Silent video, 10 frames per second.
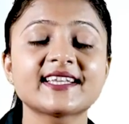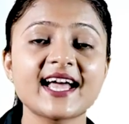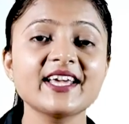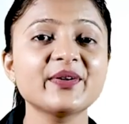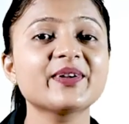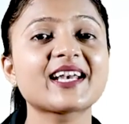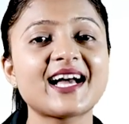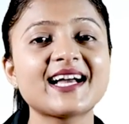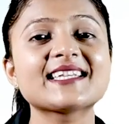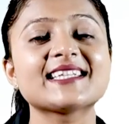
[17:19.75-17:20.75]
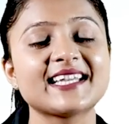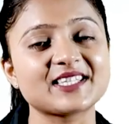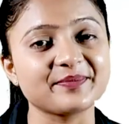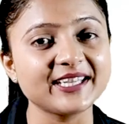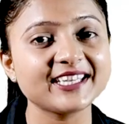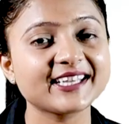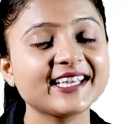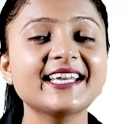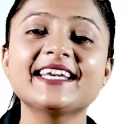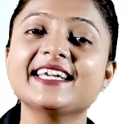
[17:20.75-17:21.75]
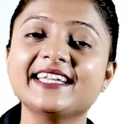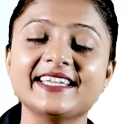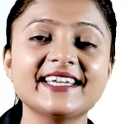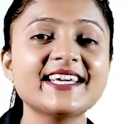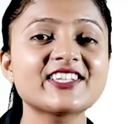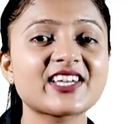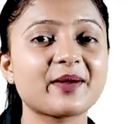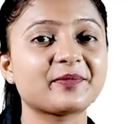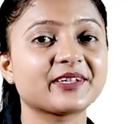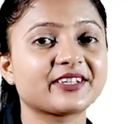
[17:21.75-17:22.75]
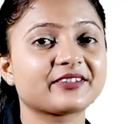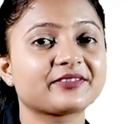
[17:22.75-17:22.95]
Thank you, class. Let's meet again in the next chapter.